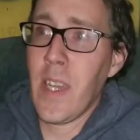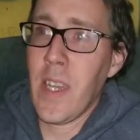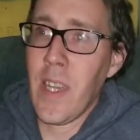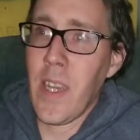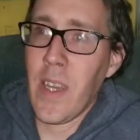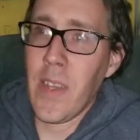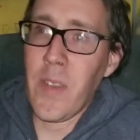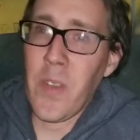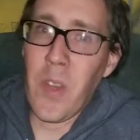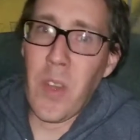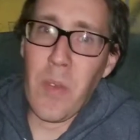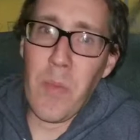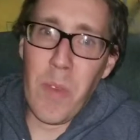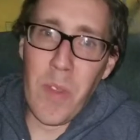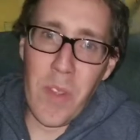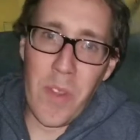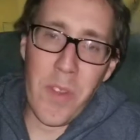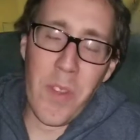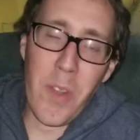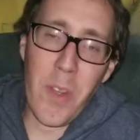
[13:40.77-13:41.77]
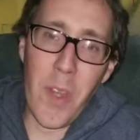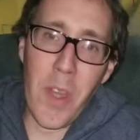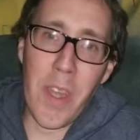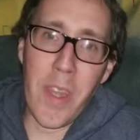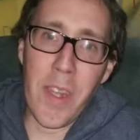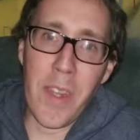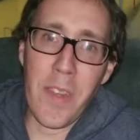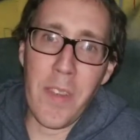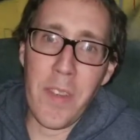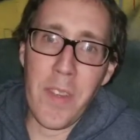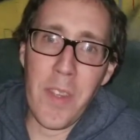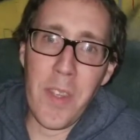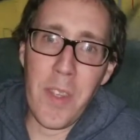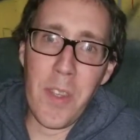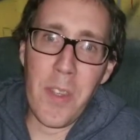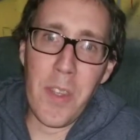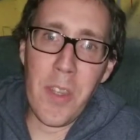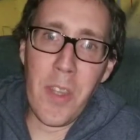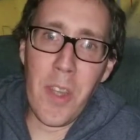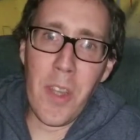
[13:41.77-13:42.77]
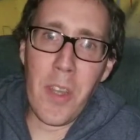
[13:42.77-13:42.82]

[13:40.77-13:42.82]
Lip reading: I saw her mother tonight, and she